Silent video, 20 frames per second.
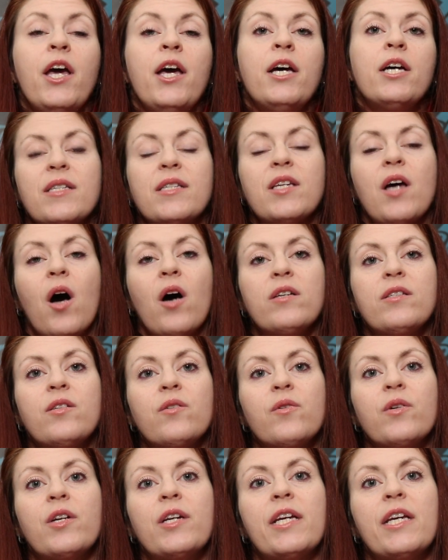It's
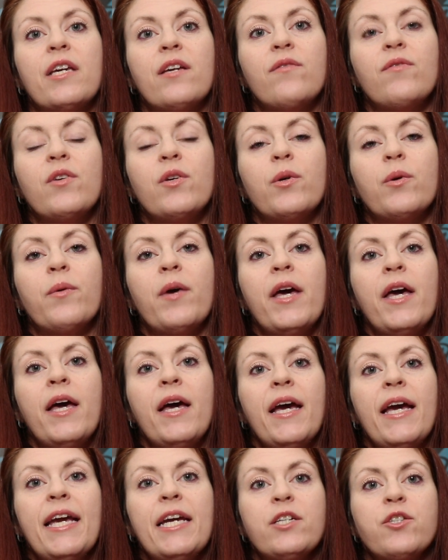also going to give you
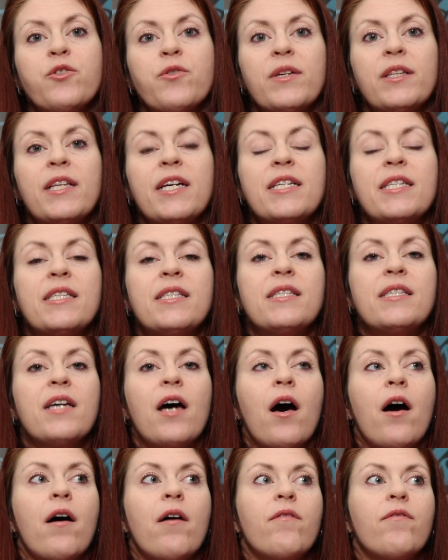history lessons
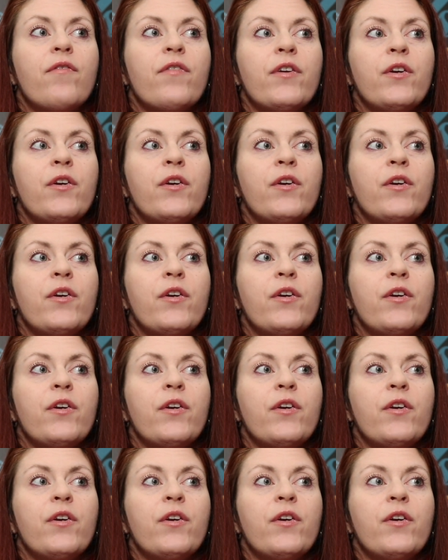of,